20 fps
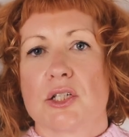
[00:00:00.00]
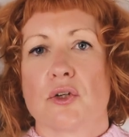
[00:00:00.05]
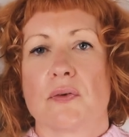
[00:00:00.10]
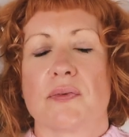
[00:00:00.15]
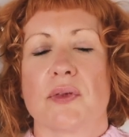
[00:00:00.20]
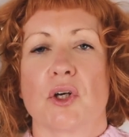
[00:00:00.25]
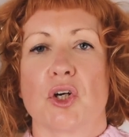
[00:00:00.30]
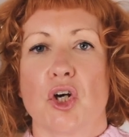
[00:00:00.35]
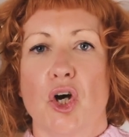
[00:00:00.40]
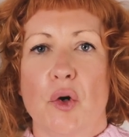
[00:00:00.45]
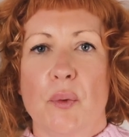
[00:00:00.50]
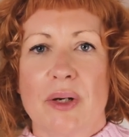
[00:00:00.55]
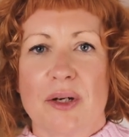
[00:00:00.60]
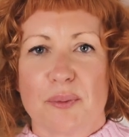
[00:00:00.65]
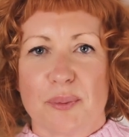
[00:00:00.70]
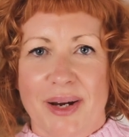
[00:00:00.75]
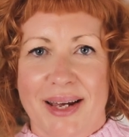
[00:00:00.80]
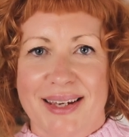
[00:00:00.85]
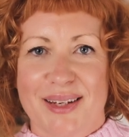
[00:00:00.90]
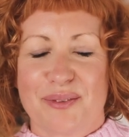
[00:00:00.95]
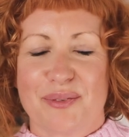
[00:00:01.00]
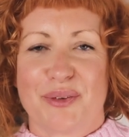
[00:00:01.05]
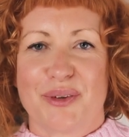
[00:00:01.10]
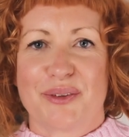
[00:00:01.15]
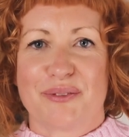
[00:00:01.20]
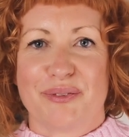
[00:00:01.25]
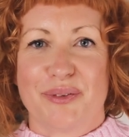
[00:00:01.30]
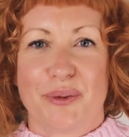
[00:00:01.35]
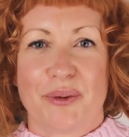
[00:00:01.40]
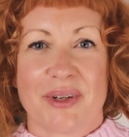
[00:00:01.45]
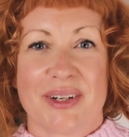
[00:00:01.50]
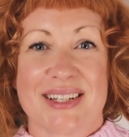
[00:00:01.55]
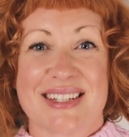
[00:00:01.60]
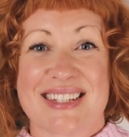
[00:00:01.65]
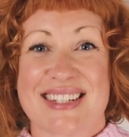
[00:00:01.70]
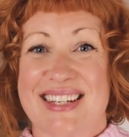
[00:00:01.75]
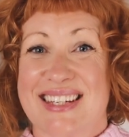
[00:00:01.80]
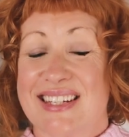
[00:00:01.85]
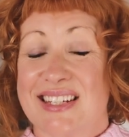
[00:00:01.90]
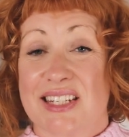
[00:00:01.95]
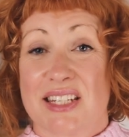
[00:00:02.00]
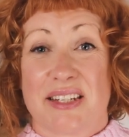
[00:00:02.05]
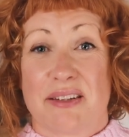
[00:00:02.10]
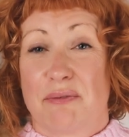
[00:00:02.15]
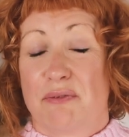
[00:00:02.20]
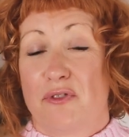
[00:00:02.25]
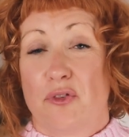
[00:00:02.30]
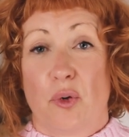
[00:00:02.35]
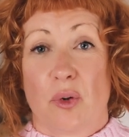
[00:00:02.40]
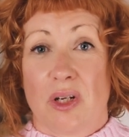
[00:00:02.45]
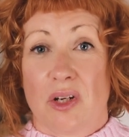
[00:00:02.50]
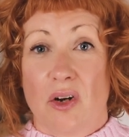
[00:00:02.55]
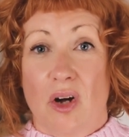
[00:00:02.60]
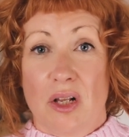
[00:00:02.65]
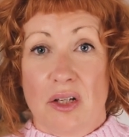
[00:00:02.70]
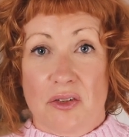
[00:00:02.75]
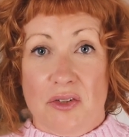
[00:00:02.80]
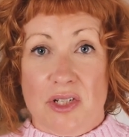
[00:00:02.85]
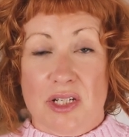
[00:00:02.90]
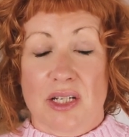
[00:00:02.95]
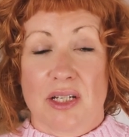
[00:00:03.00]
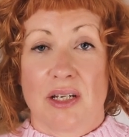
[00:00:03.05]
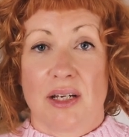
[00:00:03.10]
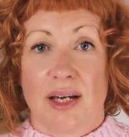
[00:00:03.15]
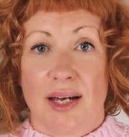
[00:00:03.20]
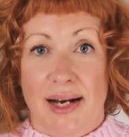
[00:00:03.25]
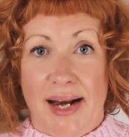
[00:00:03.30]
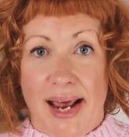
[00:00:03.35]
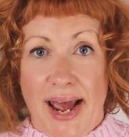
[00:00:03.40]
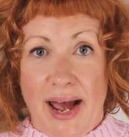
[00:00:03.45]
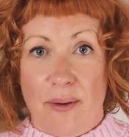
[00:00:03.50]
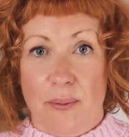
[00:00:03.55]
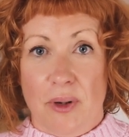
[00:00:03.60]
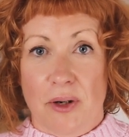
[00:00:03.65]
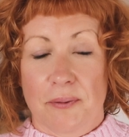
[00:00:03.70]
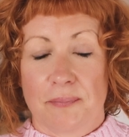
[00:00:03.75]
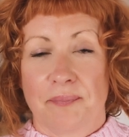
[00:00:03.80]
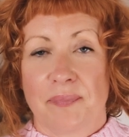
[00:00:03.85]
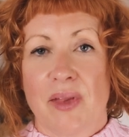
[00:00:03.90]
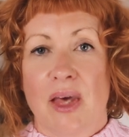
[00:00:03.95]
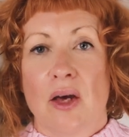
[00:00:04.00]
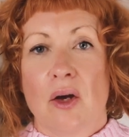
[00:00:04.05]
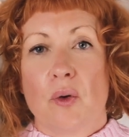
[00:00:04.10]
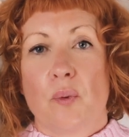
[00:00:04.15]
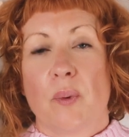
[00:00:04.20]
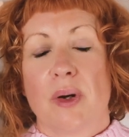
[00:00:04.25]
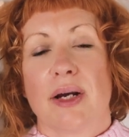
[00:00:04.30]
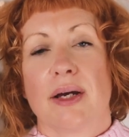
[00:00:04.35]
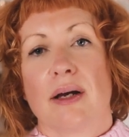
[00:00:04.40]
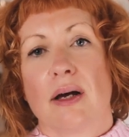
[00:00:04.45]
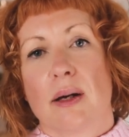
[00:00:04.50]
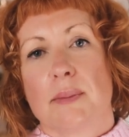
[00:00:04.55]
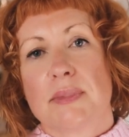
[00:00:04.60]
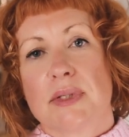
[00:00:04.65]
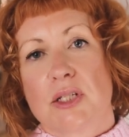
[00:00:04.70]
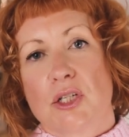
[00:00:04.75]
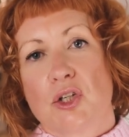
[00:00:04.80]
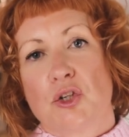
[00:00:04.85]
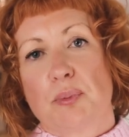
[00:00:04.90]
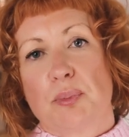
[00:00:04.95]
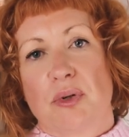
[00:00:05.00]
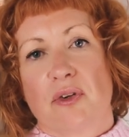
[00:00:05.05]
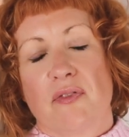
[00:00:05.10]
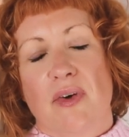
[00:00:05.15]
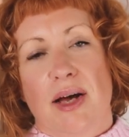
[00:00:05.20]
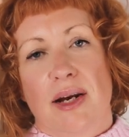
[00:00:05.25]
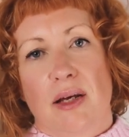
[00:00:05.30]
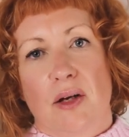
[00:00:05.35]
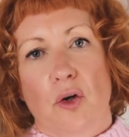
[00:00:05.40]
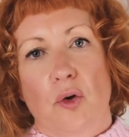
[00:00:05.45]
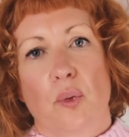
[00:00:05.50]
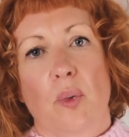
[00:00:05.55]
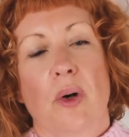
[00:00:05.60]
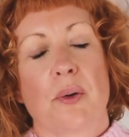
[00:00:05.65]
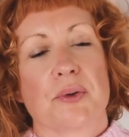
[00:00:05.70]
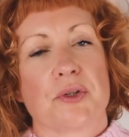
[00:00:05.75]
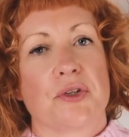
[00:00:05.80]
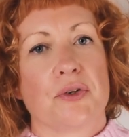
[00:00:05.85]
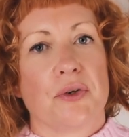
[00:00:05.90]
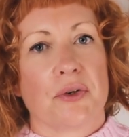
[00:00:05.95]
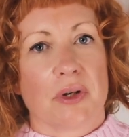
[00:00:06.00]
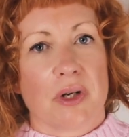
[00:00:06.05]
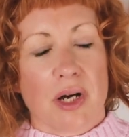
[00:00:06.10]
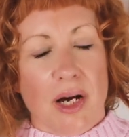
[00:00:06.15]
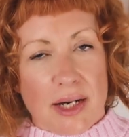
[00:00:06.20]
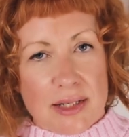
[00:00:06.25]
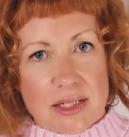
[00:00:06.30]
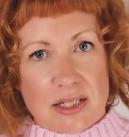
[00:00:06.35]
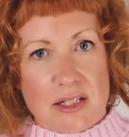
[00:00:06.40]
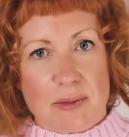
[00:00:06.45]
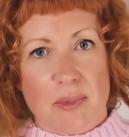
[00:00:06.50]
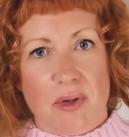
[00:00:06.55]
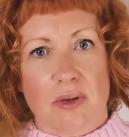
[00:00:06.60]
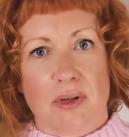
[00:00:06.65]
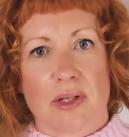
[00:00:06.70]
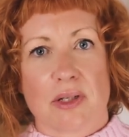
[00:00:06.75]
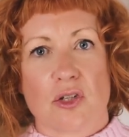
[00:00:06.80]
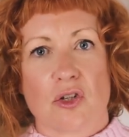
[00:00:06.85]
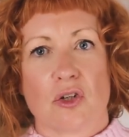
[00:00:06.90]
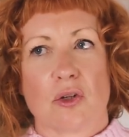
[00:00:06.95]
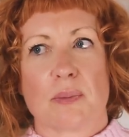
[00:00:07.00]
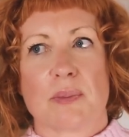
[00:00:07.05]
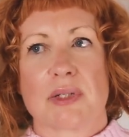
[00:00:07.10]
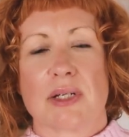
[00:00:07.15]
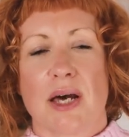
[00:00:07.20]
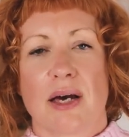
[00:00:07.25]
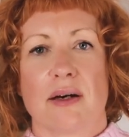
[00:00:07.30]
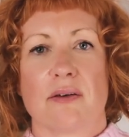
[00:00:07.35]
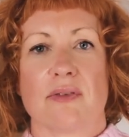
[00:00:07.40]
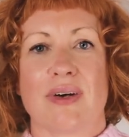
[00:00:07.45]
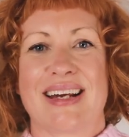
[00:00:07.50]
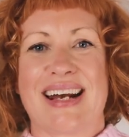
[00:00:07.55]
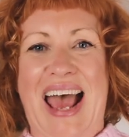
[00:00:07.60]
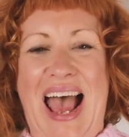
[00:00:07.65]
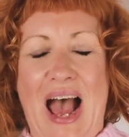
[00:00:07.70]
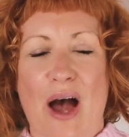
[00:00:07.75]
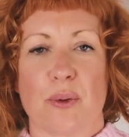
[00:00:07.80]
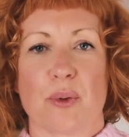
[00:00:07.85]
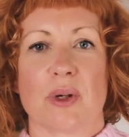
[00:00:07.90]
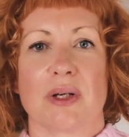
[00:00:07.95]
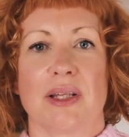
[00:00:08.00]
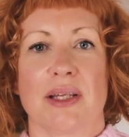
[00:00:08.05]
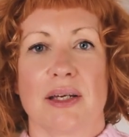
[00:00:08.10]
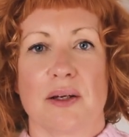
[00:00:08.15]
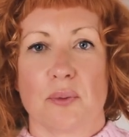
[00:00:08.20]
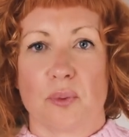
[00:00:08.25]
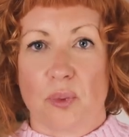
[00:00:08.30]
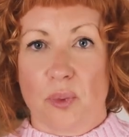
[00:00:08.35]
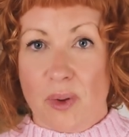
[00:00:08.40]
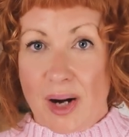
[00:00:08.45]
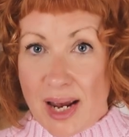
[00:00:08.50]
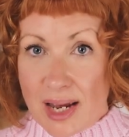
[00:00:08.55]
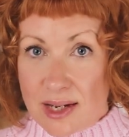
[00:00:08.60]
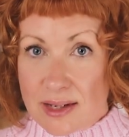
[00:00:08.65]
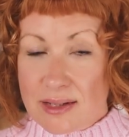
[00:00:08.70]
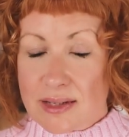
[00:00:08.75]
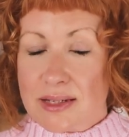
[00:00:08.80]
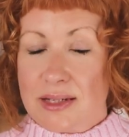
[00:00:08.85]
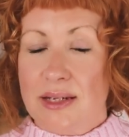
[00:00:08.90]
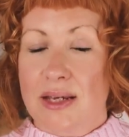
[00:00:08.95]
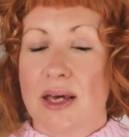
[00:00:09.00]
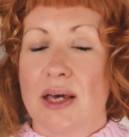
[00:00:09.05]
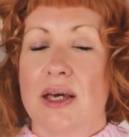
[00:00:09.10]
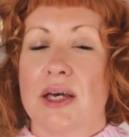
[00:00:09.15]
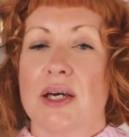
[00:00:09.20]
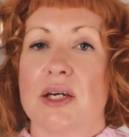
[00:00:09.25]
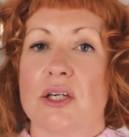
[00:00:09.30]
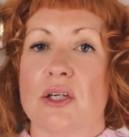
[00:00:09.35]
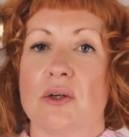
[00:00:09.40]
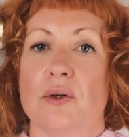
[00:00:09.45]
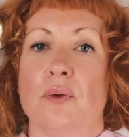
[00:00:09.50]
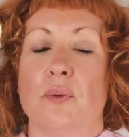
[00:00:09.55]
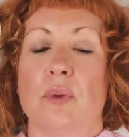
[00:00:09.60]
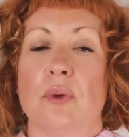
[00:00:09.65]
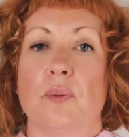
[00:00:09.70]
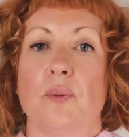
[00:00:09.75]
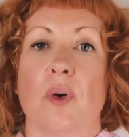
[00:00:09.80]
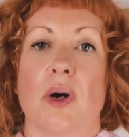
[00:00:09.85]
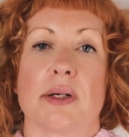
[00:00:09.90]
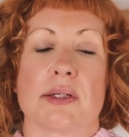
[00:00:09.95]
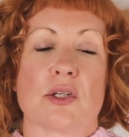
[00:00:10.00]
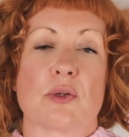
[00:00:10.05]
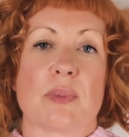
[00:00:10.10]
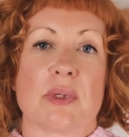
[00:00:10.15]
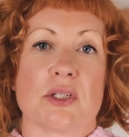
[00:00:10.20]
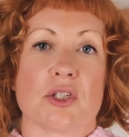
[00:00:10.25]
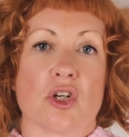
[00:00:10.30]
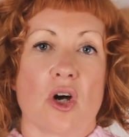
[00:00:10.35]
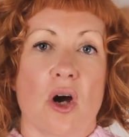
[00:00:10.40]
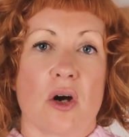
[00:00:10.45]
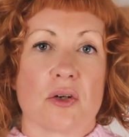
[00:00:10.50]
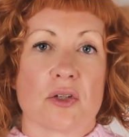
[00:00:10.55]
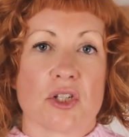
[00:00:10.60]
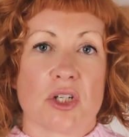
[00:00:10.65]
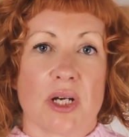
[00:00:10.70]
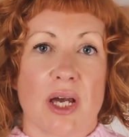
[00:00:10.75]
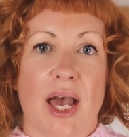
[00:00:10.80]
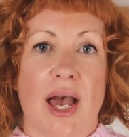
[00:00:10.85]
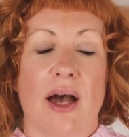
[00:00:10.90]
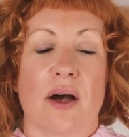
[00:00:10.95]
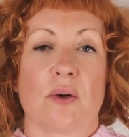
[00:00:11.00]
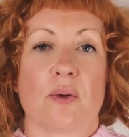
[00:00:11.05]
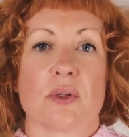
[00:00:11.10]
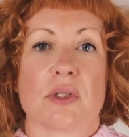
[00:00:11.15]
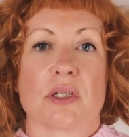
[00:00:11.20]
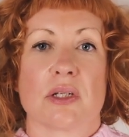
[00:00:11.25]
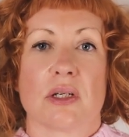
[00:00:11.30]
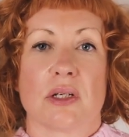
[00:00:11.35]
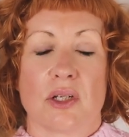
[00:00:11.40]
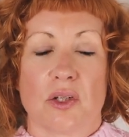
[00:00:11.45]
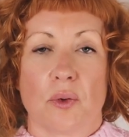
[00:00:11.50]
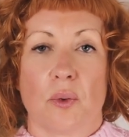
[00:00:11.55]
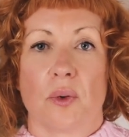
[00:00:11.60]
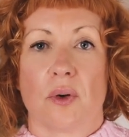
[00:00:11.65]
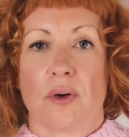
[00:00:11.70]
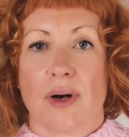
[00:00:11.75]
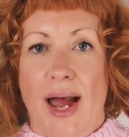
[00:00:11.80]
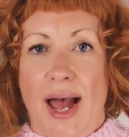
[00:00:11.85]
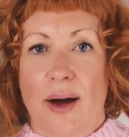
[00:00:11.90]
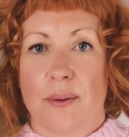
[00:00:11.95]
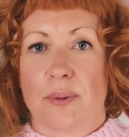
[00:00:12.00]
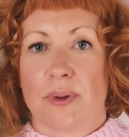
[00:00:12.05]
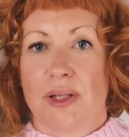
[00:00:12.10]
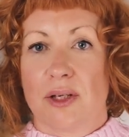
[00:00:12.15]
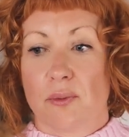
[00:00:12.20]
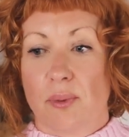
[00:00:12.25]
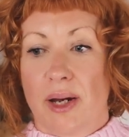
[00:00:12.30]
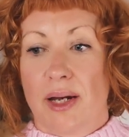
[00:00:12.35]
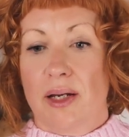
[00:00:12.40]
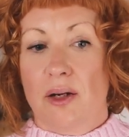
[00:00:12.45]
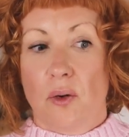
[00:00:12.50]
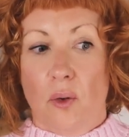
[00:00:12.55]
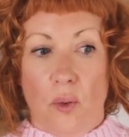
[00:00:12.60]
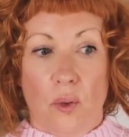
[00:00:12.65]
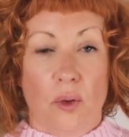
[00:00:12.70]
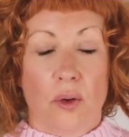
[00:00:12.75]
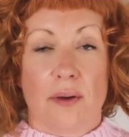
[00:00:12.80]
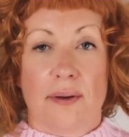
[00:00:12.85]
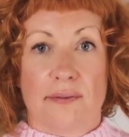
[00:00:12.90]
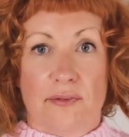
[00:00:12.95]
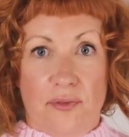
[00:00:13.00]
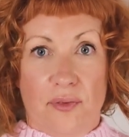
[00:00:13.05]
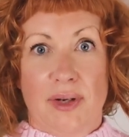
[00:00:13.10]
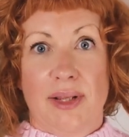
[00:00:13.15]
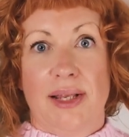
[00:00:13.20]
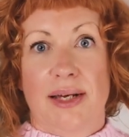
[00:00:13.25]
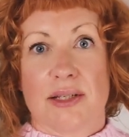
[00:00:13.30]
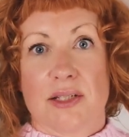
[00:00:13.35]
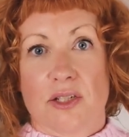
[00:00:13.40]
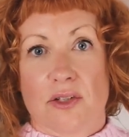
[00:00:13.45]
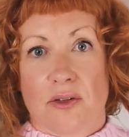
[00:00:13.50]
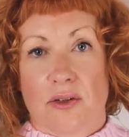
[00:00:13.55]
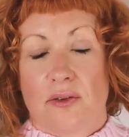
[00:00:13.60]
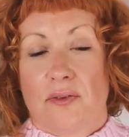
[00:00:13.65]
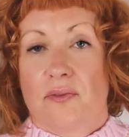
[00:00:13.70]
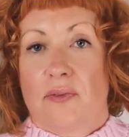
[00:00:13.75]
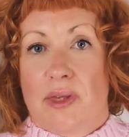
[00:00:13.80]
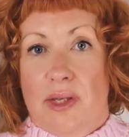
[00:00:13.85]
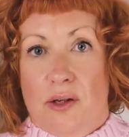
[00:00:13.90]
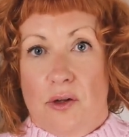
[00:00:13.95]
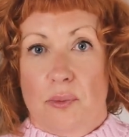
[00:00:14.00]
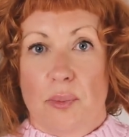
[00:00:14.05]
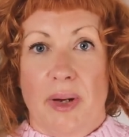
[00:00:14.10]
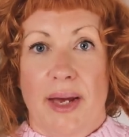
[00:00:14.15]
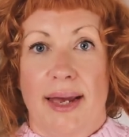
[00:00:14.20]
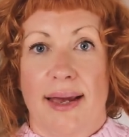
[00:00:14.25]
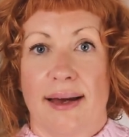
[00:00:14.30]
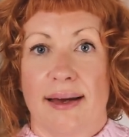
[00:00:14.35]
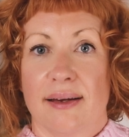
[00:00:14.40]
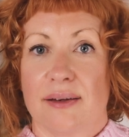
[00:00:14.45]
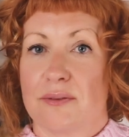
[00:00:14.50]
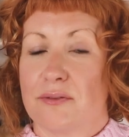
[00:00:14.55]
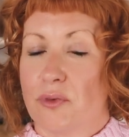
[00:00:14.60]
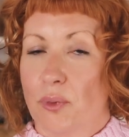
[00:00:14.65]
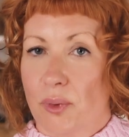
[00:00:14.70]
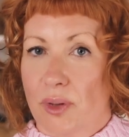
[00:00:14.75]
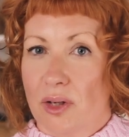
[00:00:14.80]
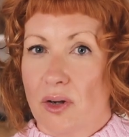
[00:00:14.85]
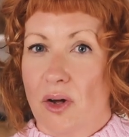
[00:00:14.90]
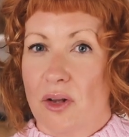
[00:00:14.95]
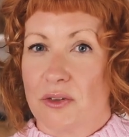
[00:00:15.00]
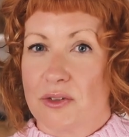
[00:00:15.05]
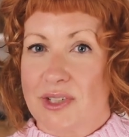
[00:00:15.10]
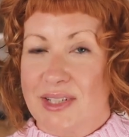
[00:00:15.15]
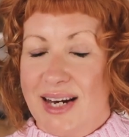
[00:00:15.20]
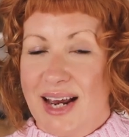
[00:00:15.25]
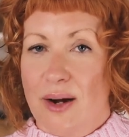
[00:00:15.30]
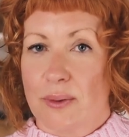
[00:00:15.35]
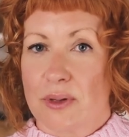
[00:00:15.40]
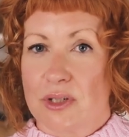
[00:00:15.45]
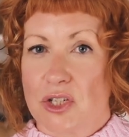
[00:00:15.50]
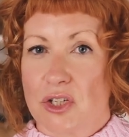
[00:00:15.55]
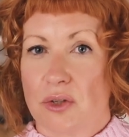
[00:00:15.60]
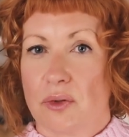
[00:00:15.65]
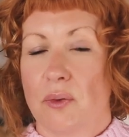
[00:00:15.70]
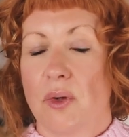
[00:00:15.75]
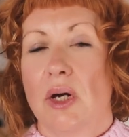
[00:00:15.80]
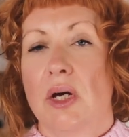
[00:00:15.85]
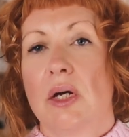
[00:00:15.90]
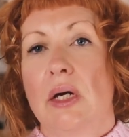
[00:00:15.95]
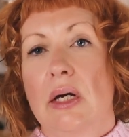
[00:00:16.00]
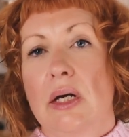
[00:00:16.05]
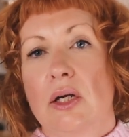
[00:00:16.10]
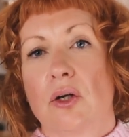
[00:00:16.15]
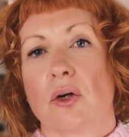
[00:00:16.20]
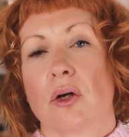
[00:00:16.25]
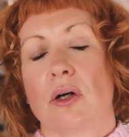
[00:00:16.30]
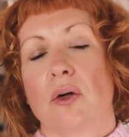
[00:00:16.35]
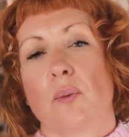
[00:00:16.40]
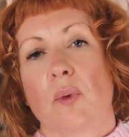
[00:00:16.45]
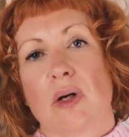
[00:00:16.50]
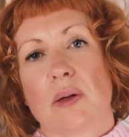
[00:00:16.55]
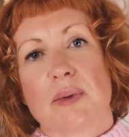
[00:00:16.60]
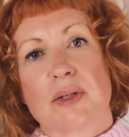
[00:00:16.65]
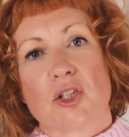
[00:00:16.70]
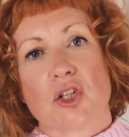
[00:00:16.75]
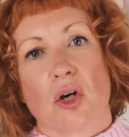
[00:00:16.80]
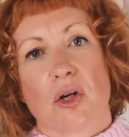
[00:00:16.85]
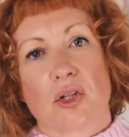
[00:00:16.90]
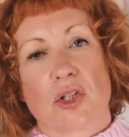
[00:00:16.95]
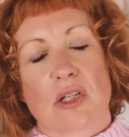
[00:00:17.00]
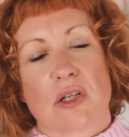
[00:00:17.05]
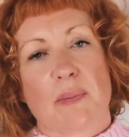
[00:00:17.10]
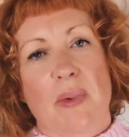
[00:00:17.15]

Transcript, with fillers: So if the going rate for a florist is $40 an hour. When it comes to you providing a quote to your customer in terms of an hourly rate, you will want to be charging out your hourly rate or a freelancer that you're paying $40 an hour to, you're going to want to be charging